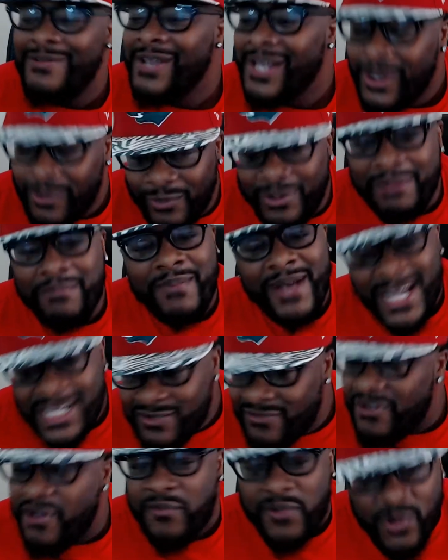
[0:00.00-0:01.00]
We mesh
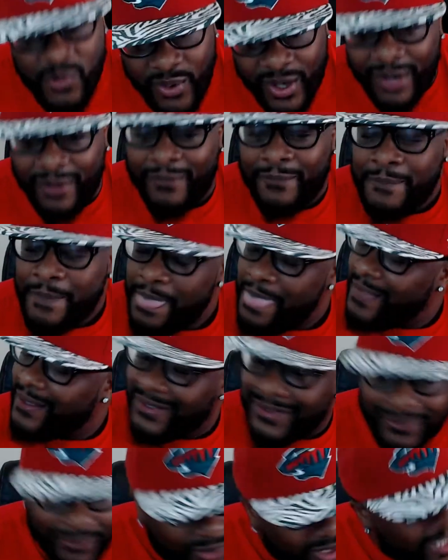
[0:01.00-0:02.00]
very well.
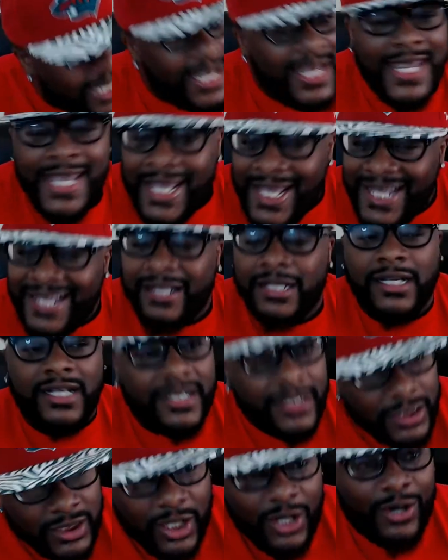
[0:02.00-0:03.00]
We get
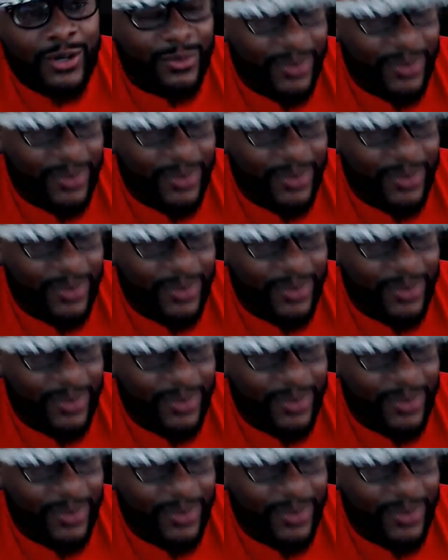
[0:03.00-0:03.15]
along.